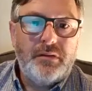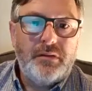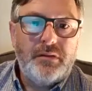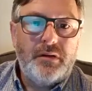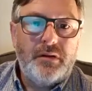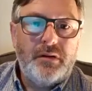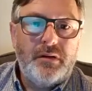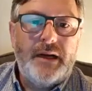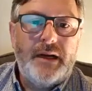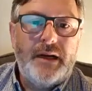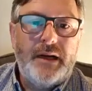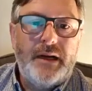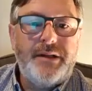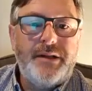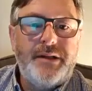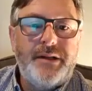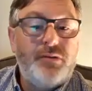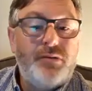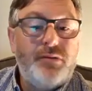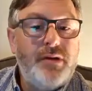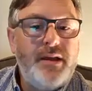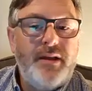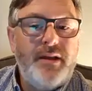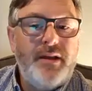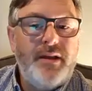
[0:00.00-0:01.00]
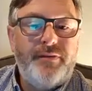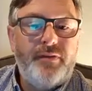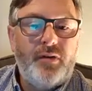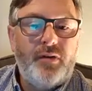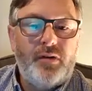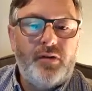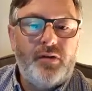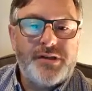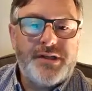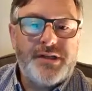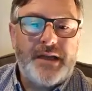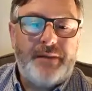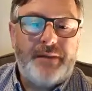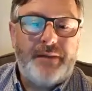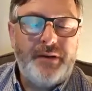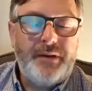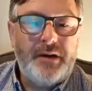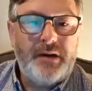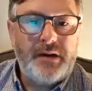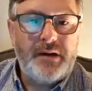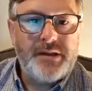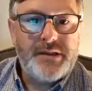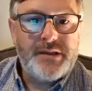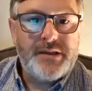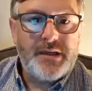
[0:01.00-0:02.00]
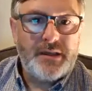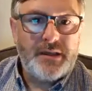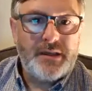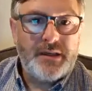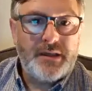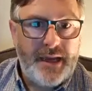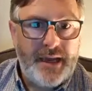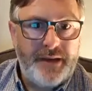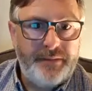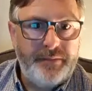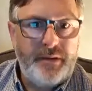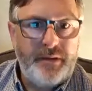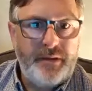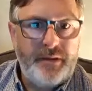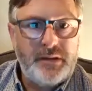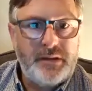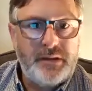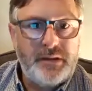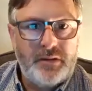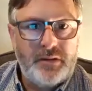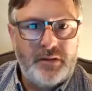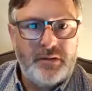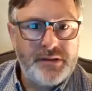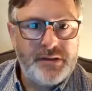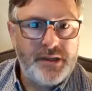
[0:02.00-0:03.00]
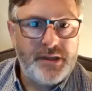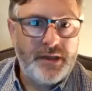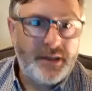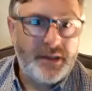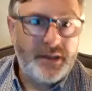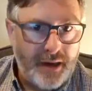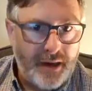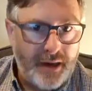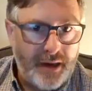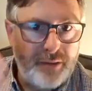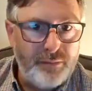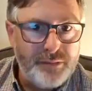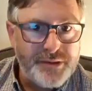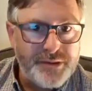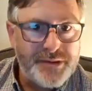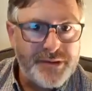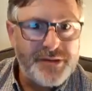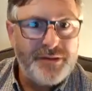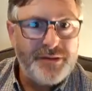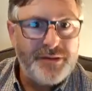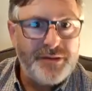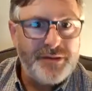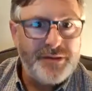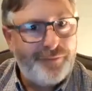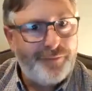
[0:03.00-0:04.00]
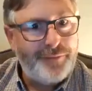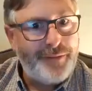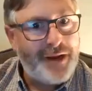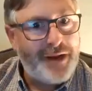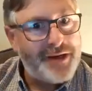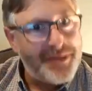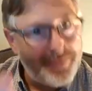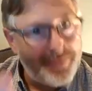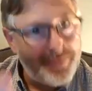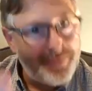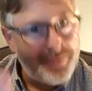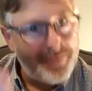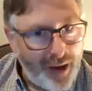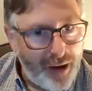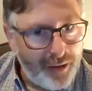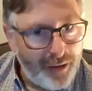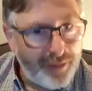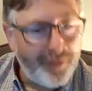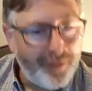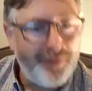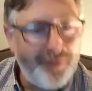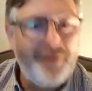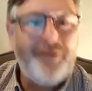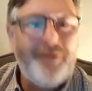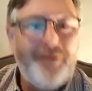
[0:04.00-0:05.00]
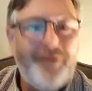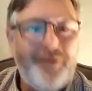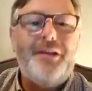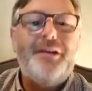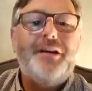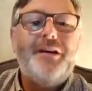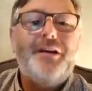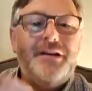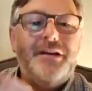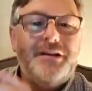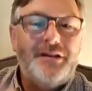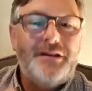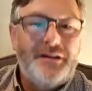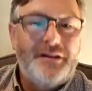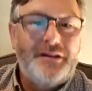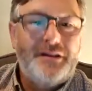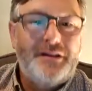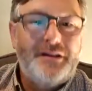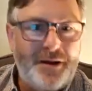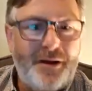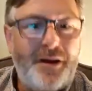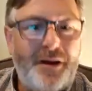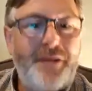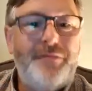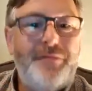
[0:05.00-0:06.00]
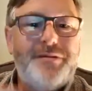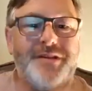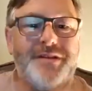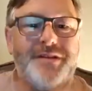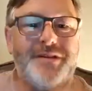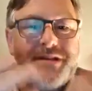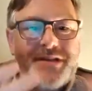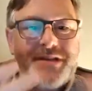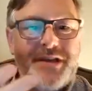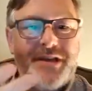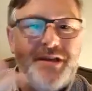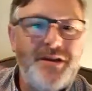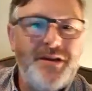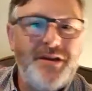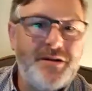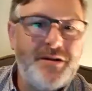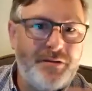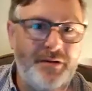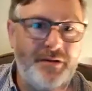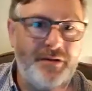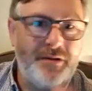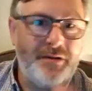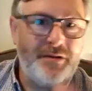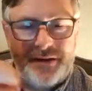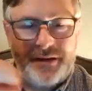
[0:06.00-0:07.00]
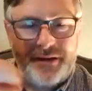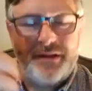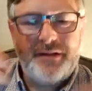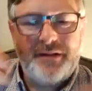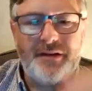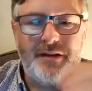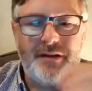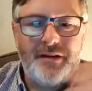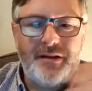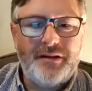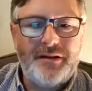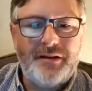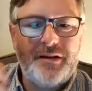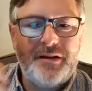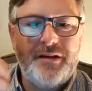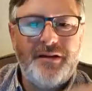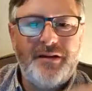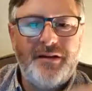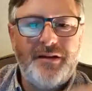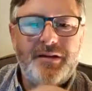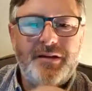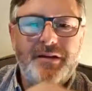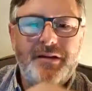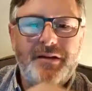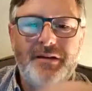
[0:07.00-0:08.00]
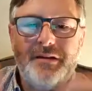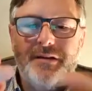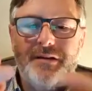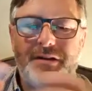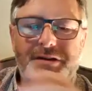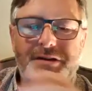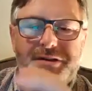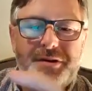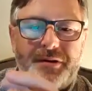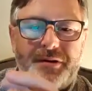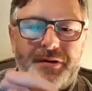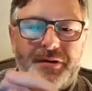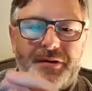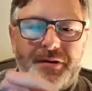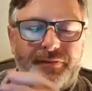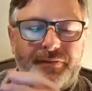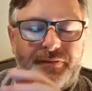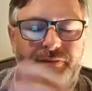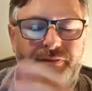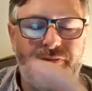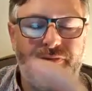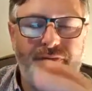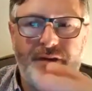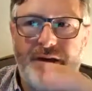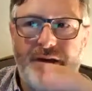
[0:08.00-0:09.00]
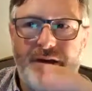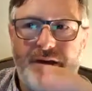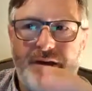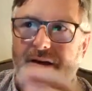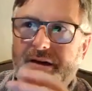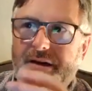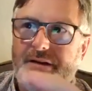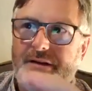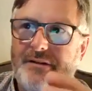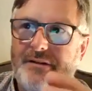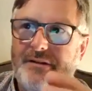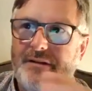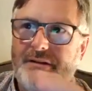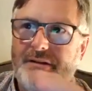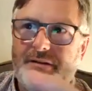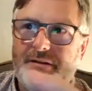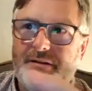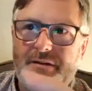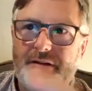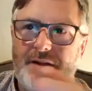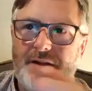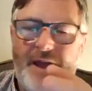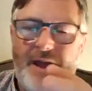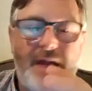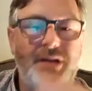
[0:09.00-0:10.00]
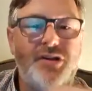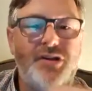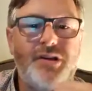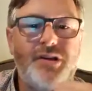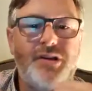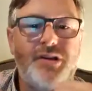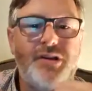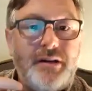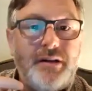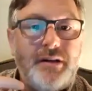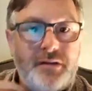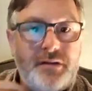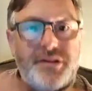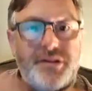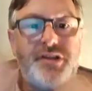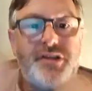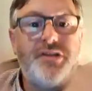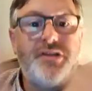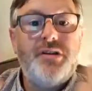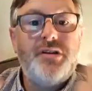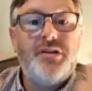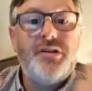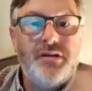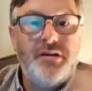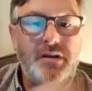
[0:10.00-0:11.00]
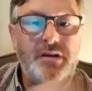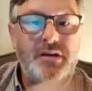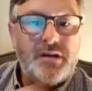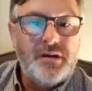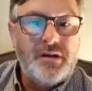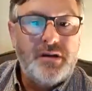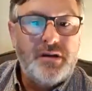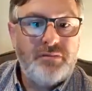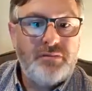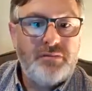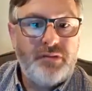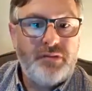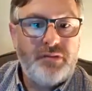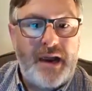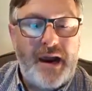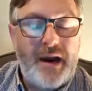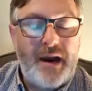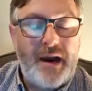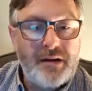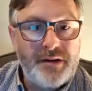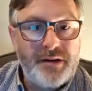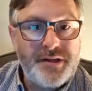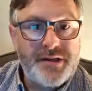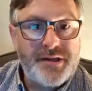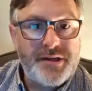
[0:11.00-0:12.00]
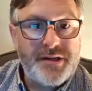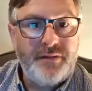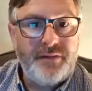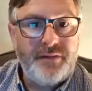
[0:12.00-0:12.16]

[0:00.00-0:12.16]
I'd like to reinforce that because again, I told you like Carrie was the information blocker, and uh, you know I was the seeker and the the the, the sort of uh, the, the tension that or the hardness, I